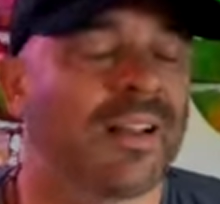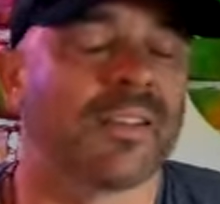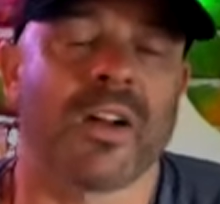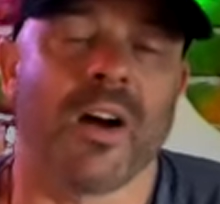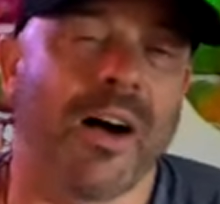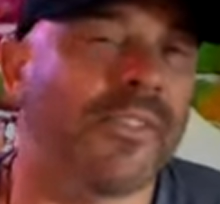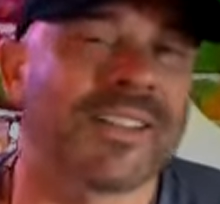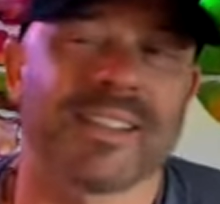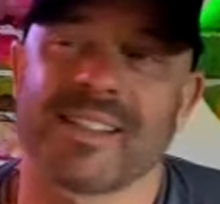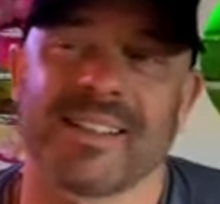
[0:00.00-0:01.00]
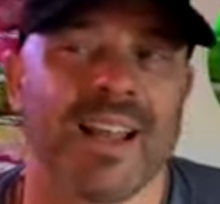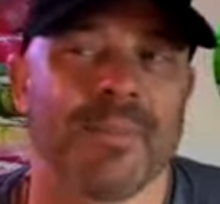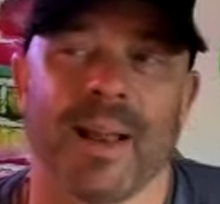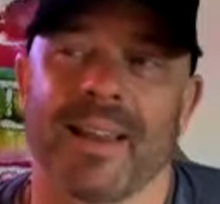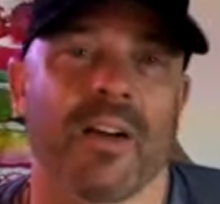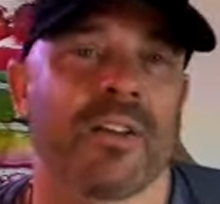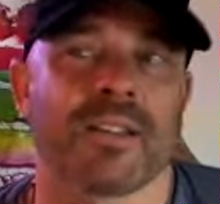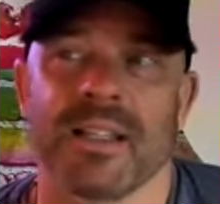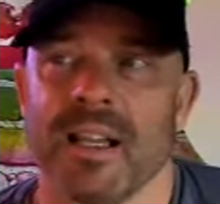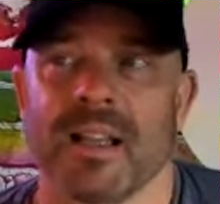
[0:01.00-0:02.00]
The coffee's the same, I
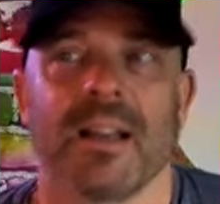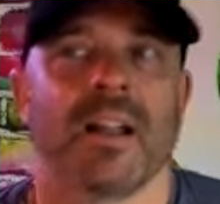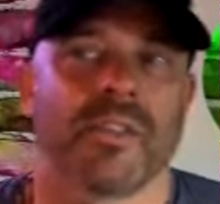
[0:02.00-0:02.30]
guarantee it.